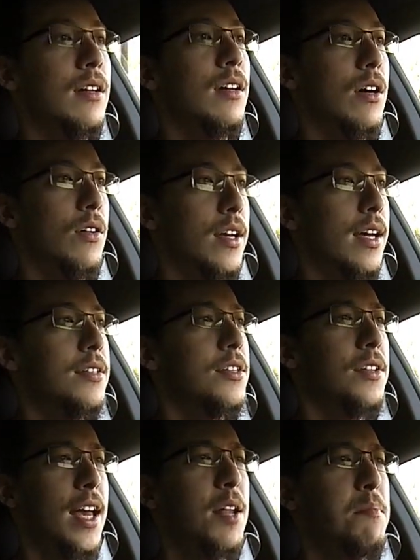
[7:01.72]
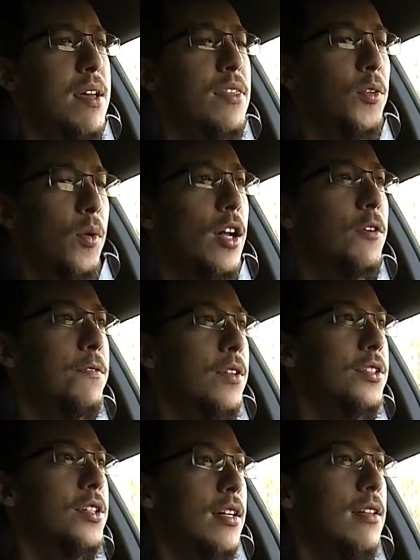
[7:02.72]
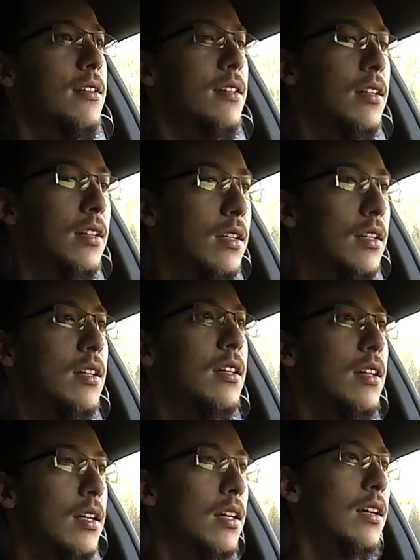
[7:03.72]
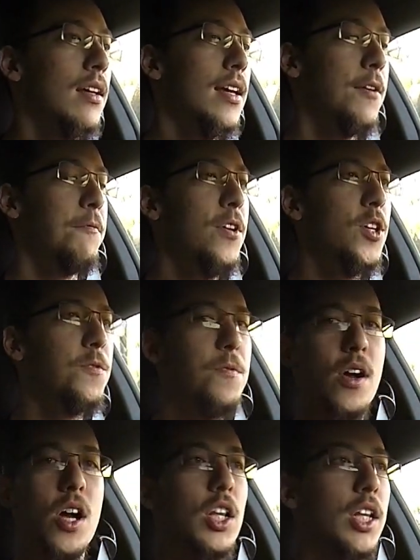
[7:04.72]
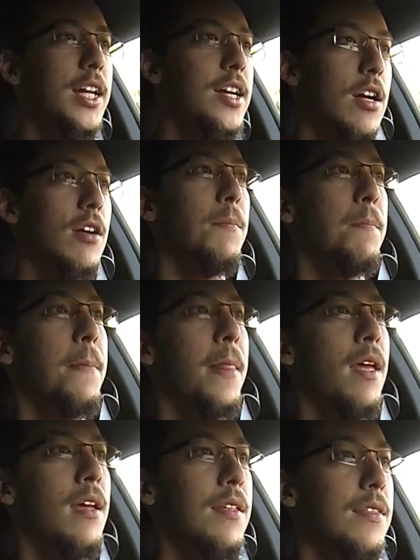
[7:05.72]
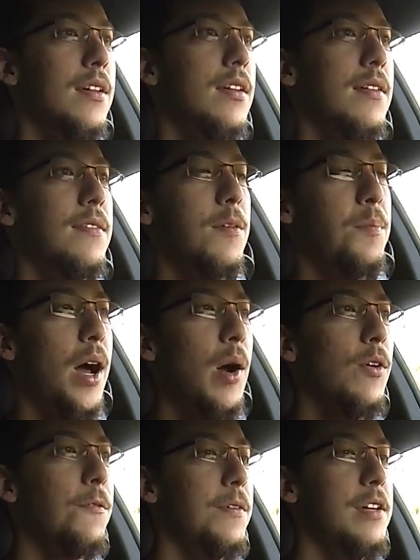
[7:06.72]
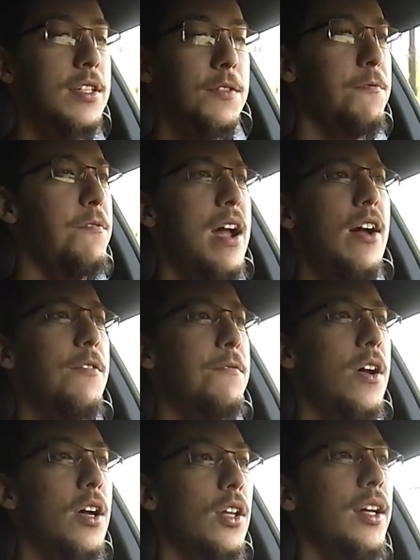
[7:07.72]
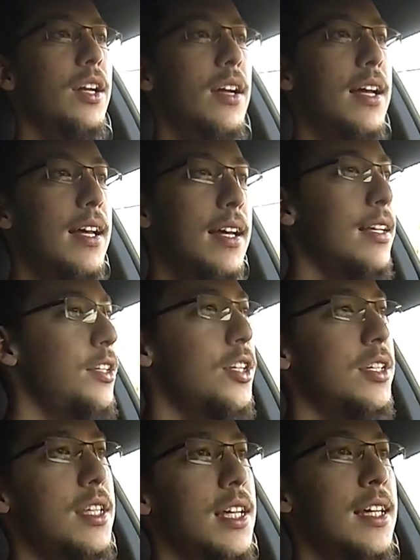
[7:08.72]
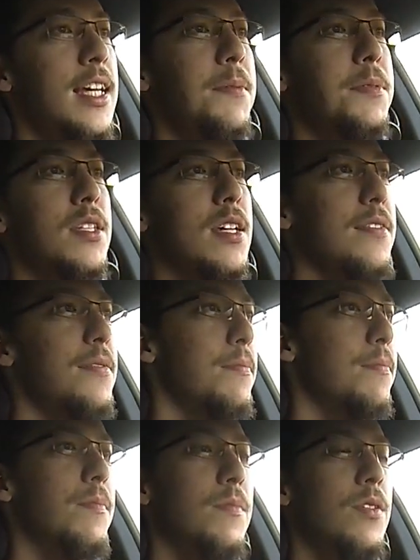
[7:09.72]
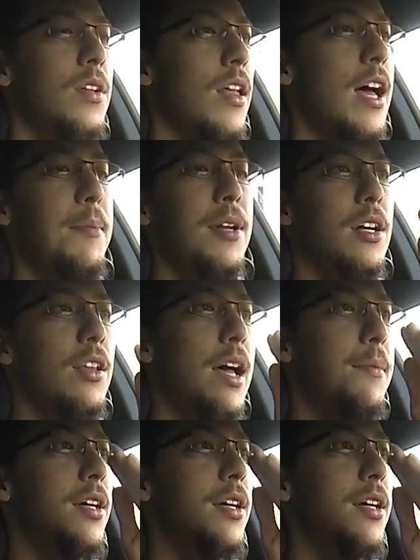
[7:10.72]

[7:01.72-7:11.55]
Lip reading: Okay, so kind of mid throttle feels good. It feels very linear. The power feels very, very linear. It keeps climbing and climbing